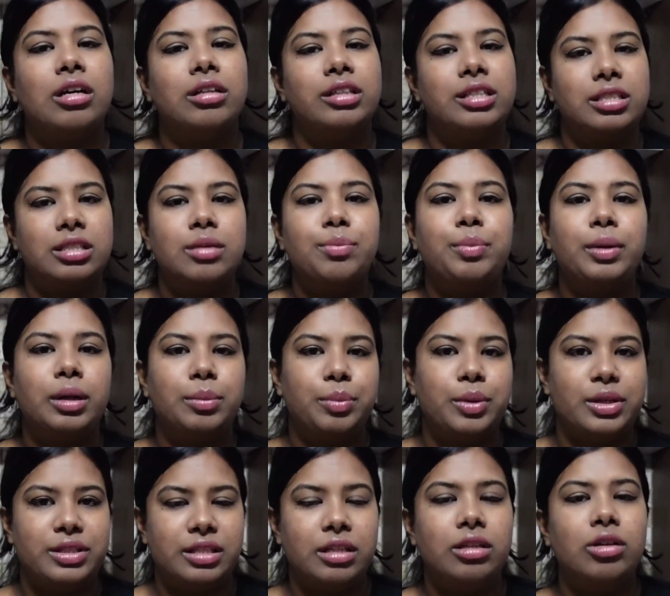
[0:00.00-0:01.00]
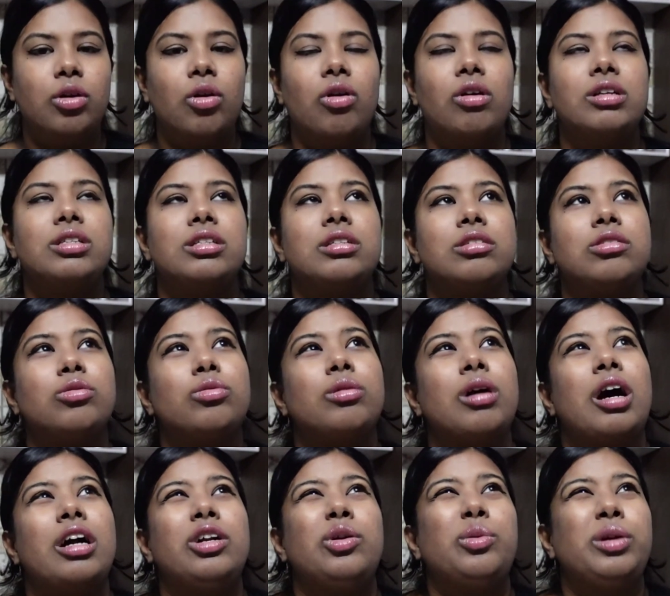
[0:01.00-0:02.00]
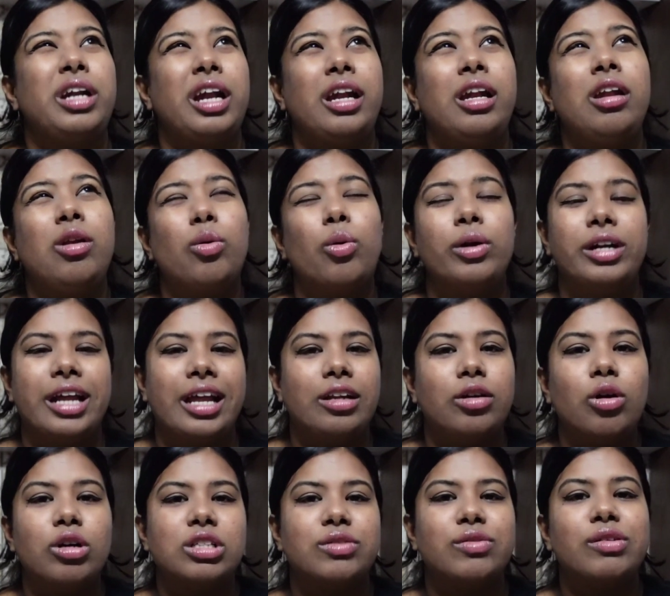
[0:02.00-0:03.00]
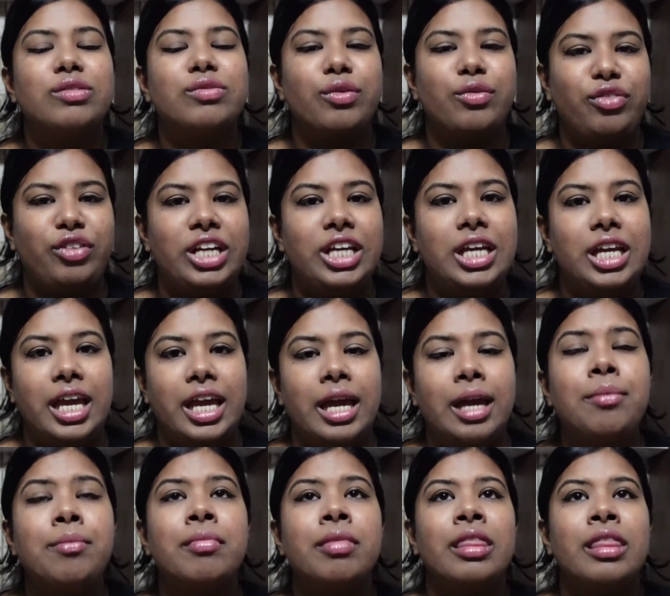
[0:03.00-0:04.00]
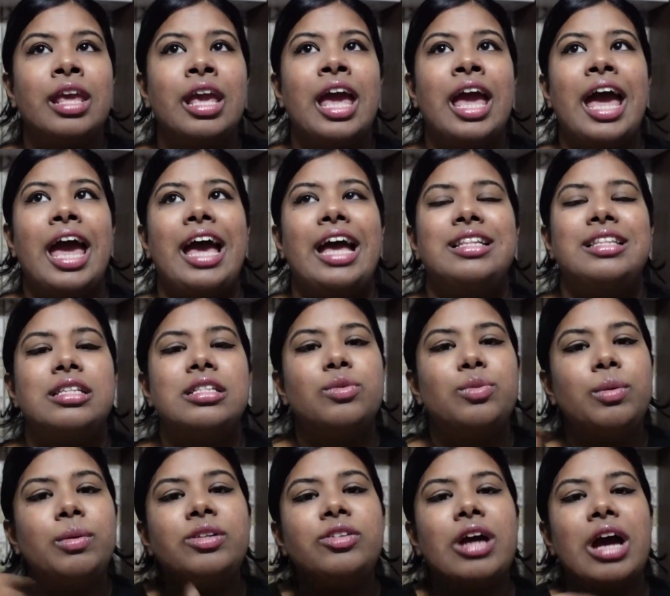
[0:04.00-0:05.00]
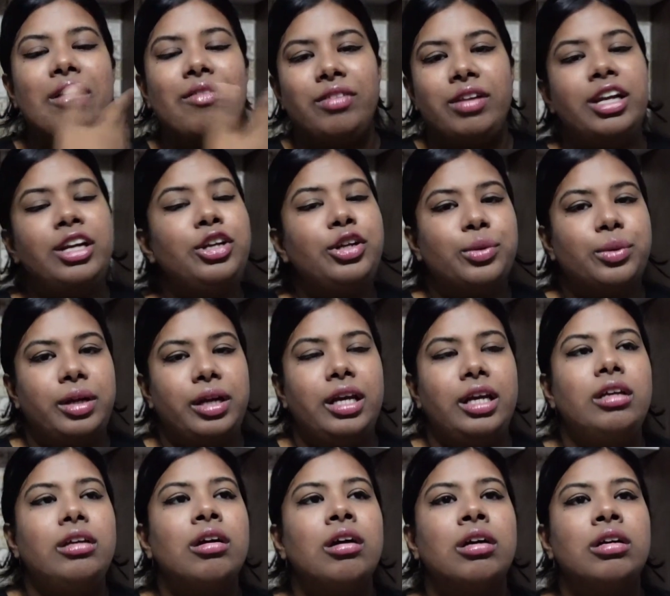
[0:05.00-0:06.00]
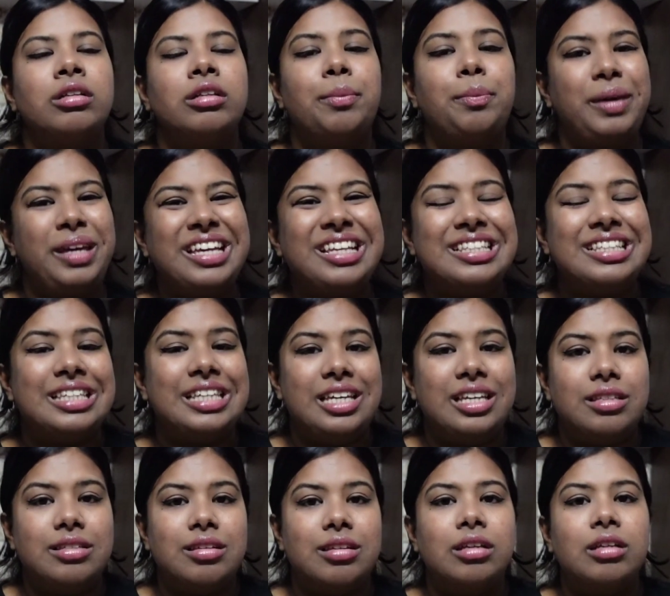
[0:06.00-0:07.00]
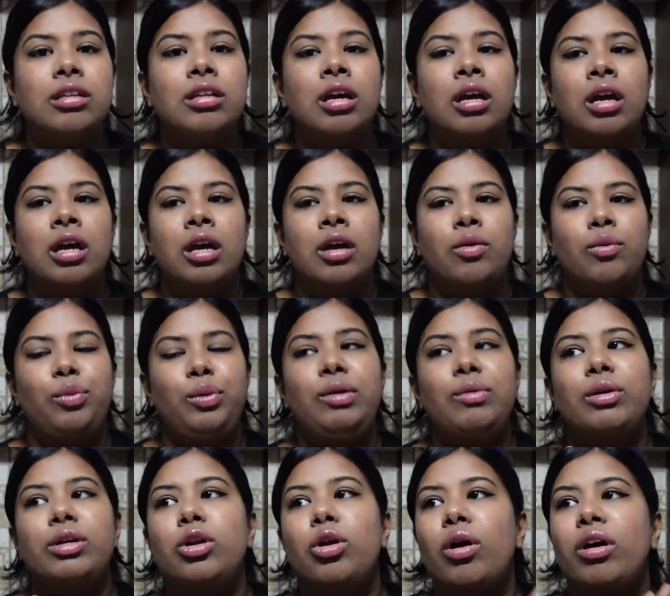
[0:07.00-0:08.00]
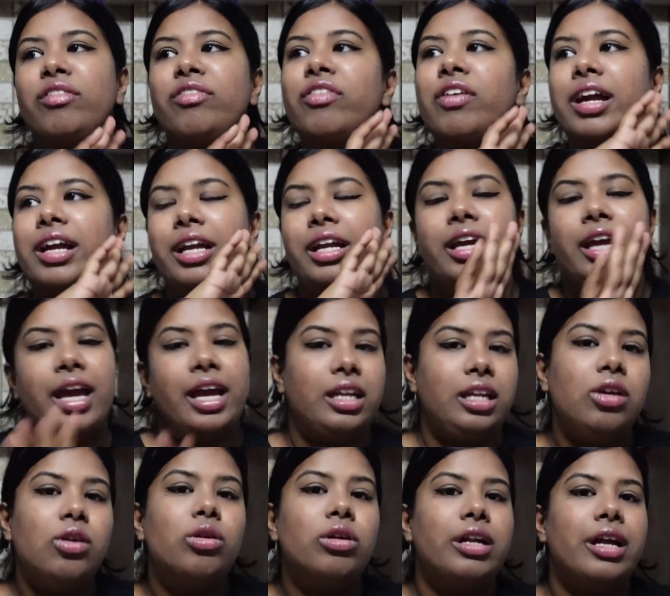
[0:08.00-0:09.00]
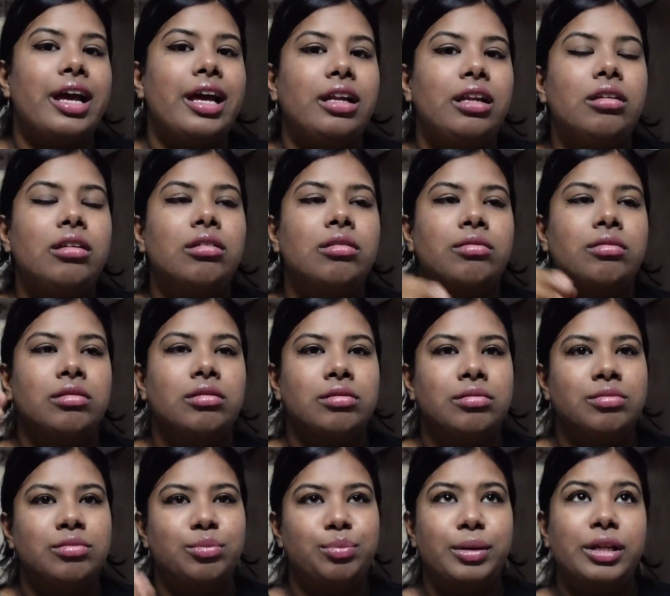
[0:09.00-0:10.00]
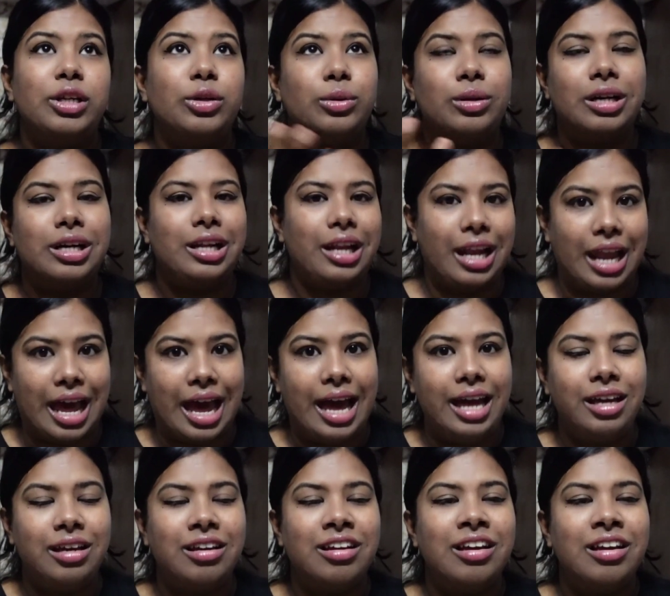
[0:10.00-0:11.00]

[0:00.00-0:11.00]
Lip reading: This is a per person cost, so our total hotel cost was 50k. And since we were traveling during the peak season, we were not finding any hotel below a lakh.